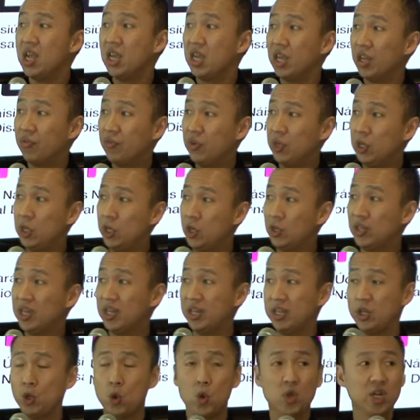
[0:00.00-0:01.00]
If you look at
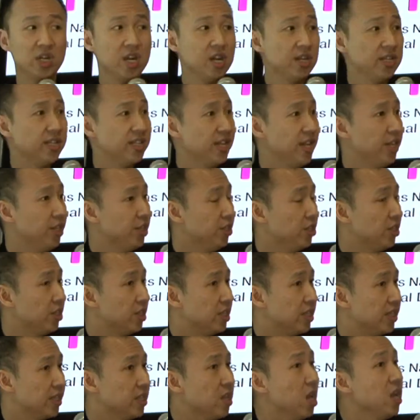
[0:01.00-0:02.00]
the
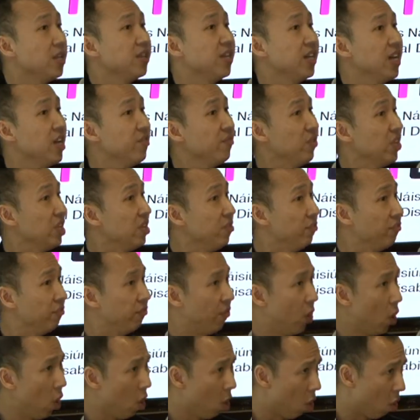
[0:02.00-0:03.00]
organizations that have
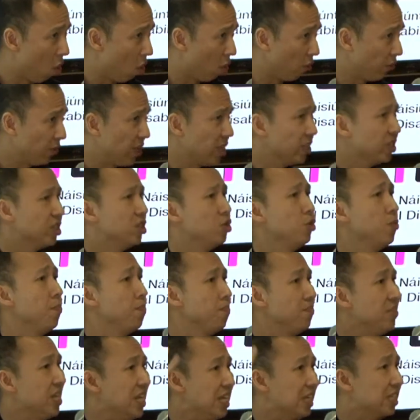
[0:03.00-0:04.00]
evolved to
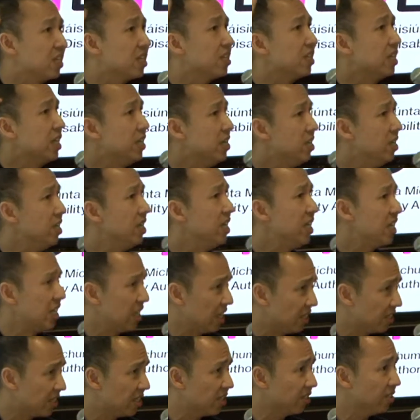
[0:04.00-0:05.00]
meet the needs,